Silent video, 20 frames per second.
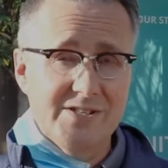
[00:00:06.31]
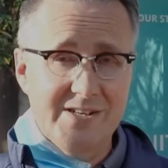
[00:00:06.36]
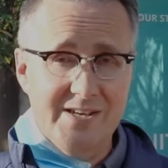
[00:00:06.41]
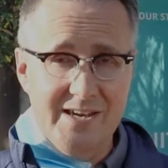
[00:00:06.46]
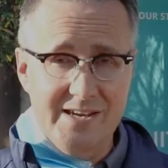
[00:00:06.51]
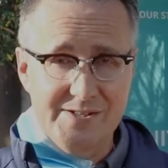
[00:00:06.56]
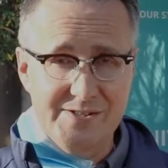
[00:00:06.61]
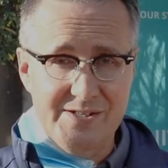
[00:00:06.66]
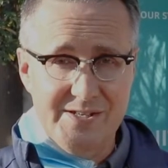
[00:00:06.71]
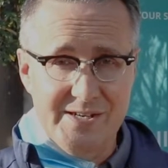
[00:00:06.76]

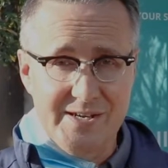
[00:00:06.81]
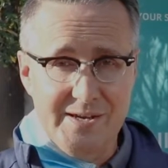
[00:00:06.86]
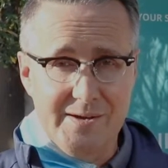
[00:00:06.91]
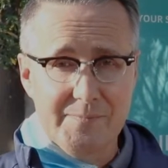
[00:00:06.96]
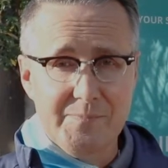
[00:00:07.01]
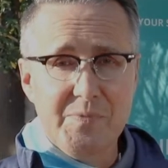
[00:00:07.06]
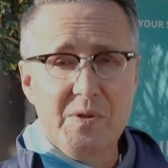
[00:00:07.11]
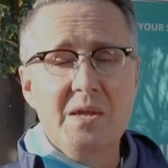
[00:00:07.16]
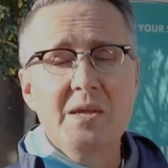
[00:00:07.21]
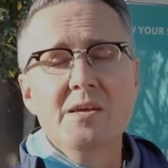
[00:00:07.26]
testing.
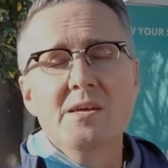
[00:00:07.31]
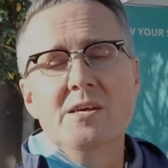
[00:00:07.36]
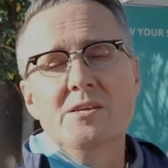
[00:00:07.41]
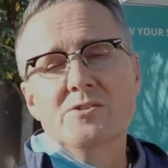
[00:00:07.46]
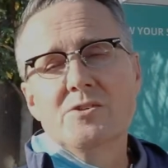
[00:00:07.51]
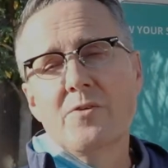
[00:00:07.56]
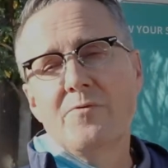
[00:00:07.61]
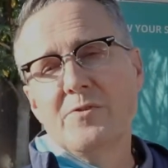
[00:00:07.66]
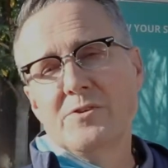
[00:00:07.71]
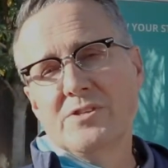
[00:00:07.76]

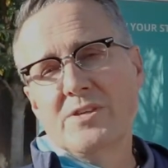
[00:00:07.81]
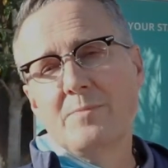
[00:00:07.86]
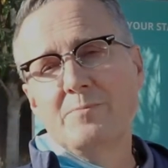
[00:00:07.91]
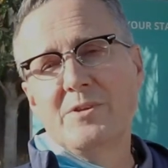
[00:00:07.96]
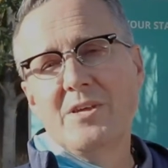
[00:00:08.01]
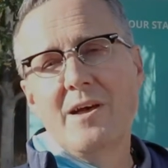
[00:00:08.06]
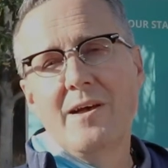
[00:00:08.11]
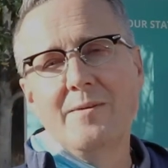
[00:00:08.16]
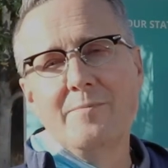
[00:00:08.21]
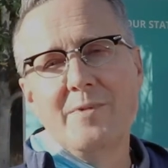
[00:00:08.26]
So for some
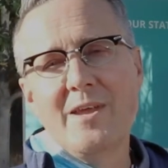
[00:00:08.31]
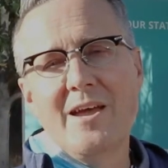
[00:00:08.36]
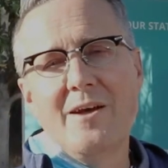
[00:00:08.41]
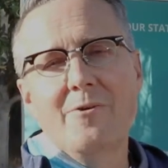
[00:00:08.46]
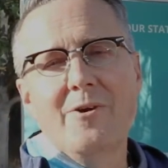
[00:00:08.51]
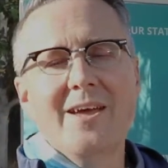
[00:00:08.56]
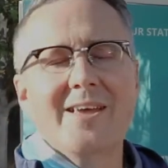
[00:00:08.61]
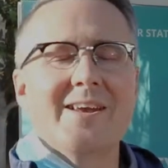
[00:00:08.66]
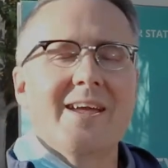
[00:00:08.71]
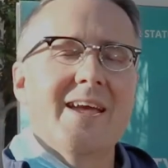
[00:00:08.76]
time now
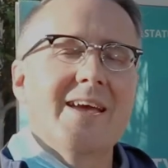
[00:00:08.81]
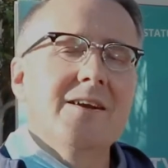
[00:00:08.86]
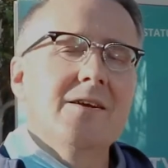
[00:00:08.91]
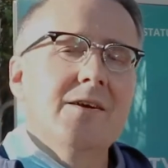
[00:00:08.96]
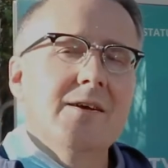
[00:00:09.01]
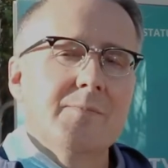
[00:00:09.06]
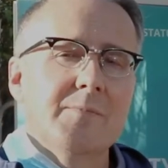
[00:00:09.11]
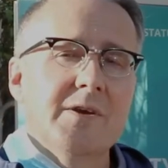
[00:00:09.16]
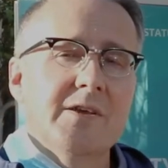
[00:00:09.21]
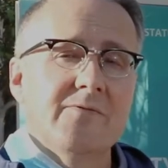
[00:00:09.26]
at
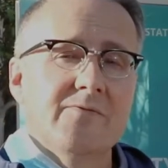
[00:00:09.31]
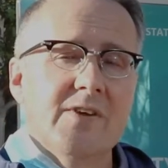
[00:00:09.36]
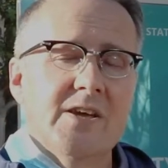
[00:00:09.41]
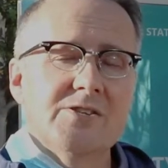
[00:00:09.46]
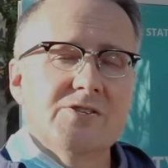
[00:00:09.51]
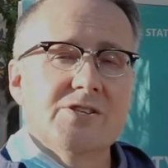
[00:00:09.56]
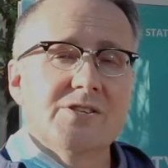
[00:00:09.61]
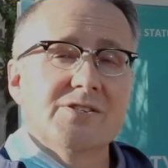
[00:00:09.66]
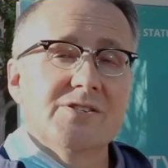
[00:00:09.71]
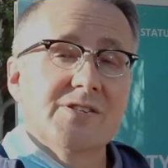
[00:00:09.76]
Anaheim
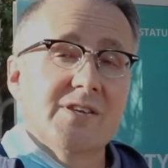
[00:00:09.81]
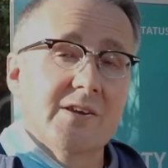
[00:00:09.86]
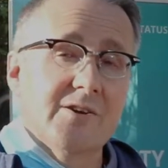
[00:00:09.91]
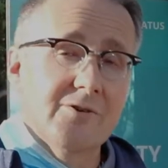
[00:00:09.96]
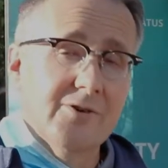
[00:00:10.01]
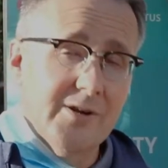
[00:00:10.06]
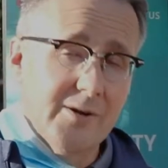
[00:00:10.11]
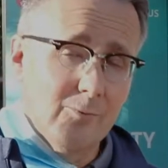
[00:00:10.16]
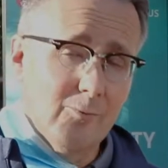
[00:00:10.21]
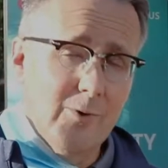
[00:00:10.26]
Convention
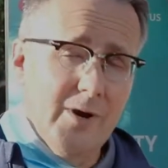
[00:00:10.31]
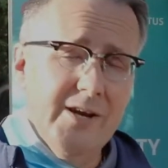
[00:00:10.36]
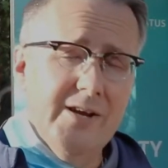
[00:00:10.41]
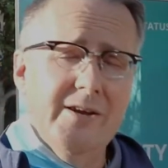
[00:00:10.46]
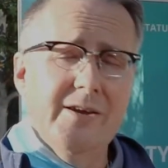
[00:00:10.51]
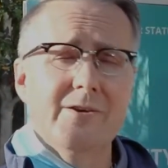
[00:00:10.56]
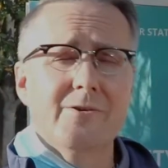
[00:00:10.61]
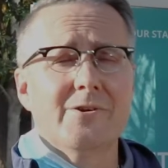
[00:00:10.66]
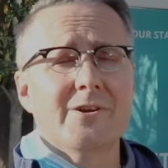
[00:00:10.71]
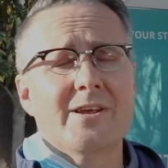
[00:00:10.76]
Center and right
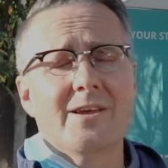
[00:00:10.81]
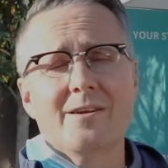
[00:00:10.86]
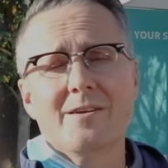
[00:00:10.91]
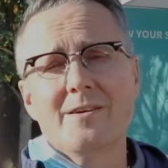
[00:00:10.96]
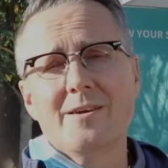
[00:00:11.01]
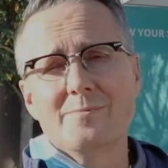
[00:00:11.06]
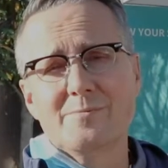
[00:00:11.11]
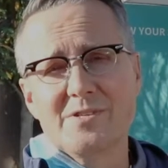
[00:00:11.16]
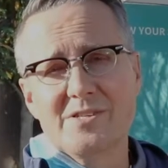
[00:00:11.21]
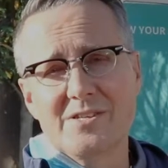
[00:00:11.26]
here at
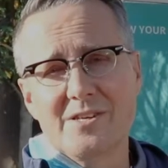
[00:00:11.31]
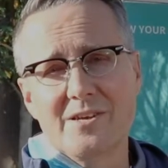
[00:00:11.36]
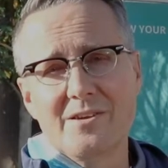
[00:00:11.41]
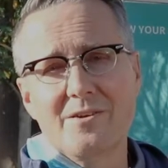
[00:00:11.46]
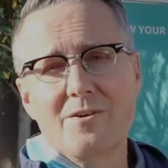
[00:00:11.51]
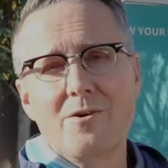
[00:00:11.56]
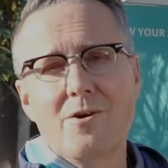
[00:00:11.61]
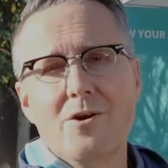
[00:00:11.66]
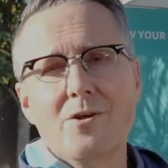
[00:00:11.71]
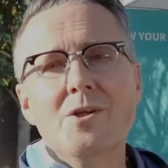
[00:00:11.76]
Anaheim City
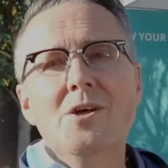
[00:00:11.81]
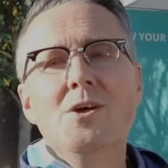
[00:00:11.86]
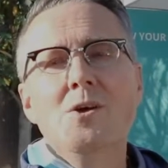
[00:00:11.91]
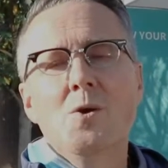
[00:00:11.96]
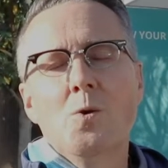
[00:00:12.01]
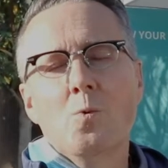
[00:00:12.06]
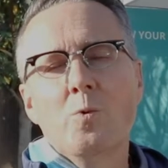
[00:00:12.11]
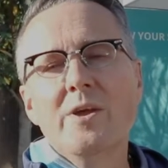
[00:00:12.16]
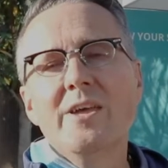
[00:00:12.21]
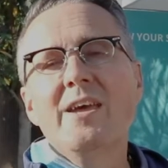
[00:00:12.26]
Hall,
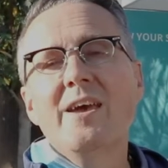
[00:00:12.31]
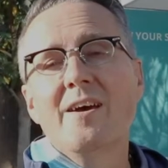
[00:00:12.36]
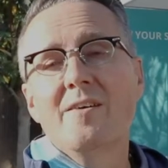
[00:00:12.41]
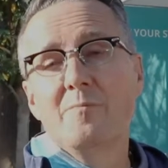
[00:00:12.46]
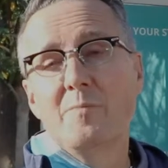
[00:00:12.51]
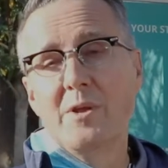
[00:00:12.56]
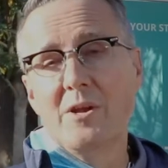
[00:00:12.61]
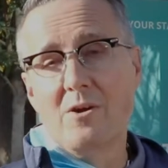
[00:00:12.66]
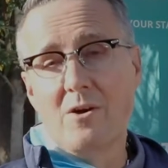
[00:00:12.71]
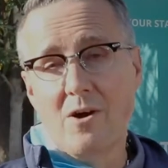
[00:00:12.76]
we have
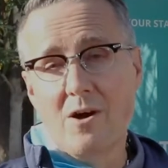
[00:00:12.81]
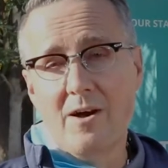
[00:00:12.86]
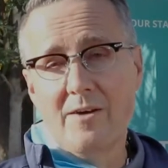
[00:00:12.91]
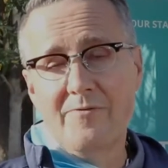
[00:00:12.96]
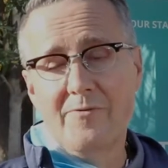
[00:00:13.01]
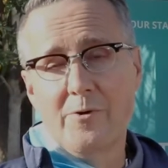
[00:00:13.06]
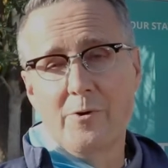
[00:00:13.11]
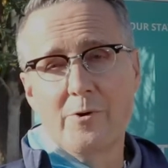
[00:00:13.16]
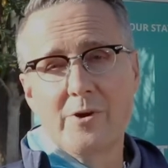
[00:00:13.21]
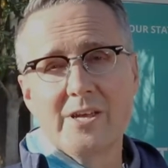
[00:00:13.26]
been
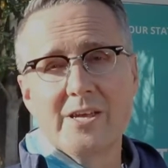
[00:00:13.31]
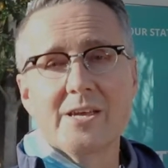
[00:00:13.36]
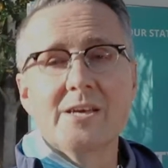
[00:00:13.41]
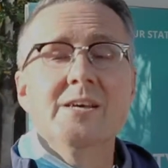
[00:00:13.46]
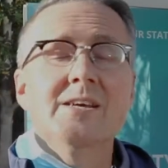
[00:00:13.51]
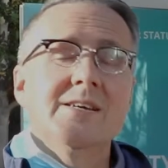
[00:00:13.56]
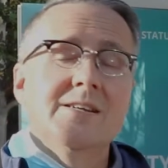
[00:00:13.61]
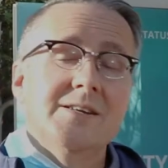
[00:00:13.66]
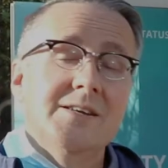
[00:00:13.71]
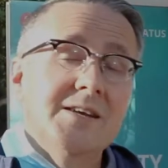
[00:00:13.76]
offering
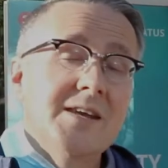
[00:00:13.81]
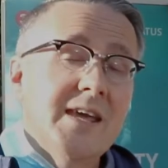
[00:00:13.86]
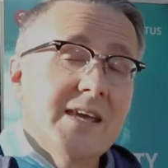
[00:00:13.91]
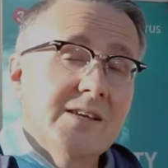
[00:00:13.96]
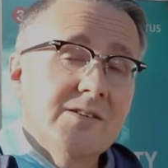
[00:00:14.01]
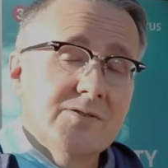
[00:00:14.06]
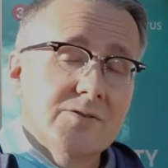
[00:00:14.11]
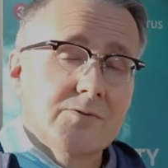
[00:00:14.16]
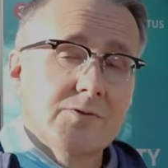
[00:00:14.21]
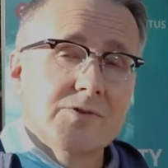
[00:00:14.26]

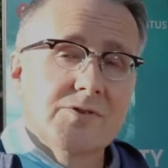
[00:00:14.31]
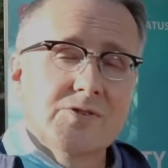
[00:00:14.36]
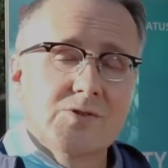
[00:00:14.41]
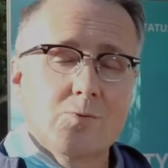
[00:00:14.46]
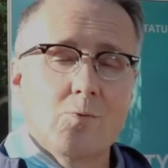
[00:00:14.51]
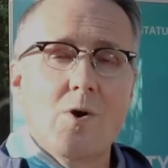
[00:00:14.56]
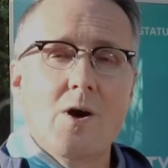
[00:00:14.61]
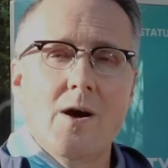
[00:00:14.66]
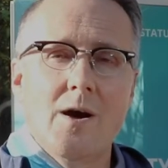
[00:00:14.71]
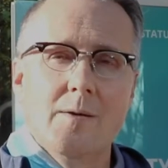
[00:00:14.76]
nasal
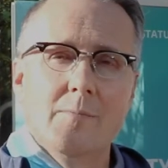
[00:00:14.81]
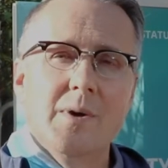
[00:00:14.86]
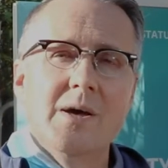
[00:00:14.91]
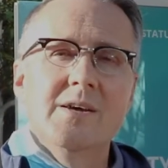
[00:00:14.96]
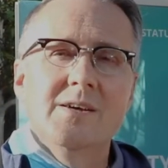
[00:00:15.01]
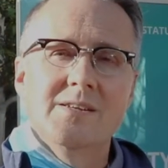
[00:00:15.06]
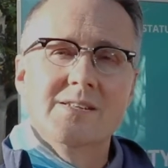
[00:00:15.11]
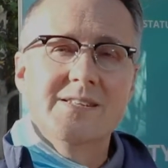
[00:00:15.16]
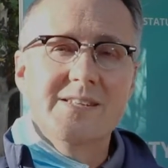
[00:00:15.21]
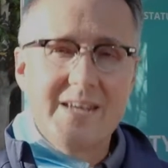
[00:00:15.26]
swab
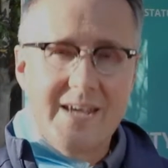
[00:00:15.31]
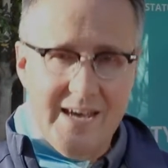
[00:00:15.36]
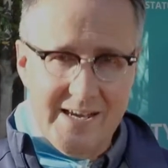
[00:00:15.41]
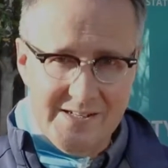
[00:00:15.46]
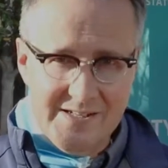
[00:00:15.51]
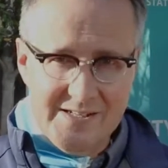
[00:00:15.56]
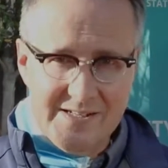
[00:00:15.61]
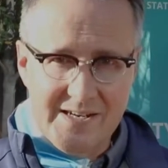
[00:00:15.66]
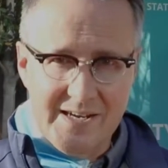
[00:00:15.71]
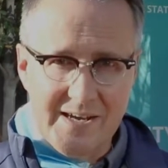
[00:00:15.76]

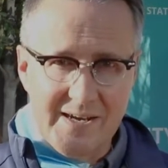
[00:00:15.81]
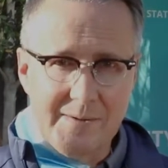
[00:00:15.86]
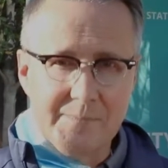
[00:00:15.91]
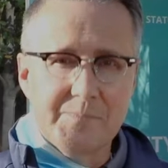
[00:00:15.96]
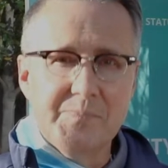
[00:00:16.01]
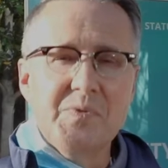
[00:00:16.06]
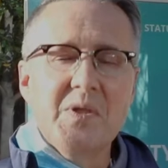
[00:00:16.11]
testing.